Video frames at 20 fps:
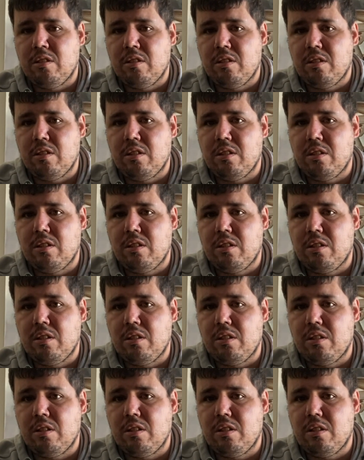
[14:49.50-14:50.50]

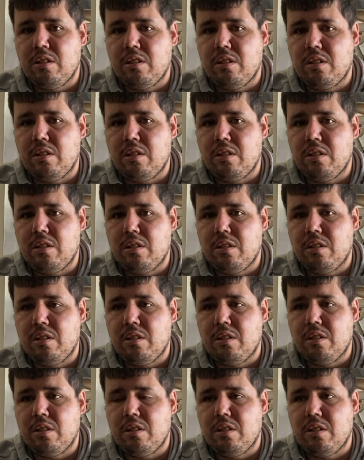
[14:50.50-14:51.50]

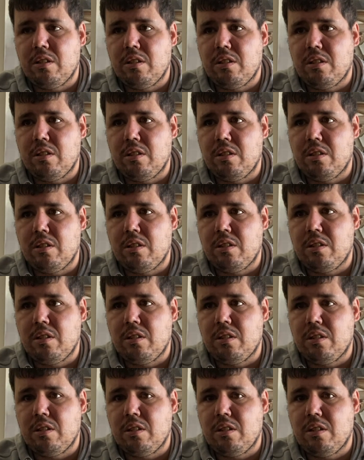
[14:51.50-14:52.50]

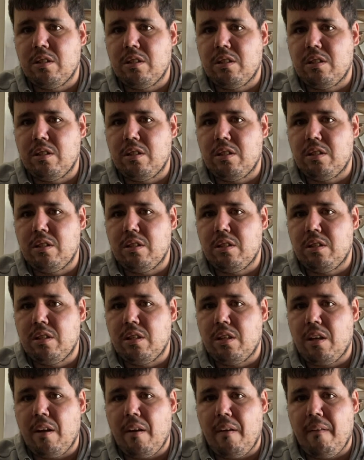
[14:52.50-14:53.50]

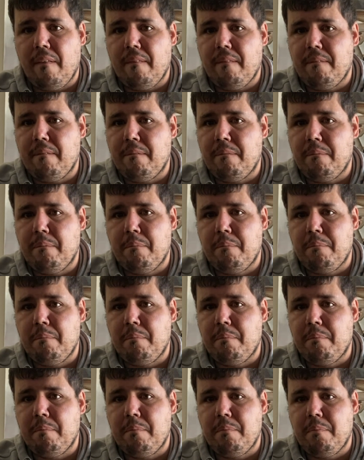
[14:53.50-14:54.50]

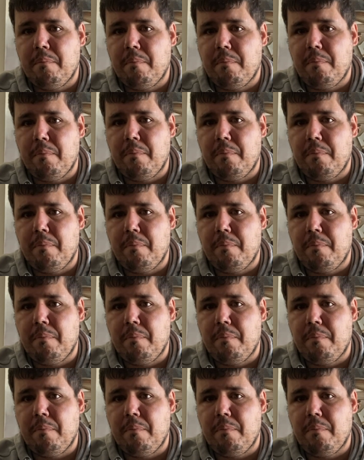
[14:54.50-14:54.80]
Nothing is said.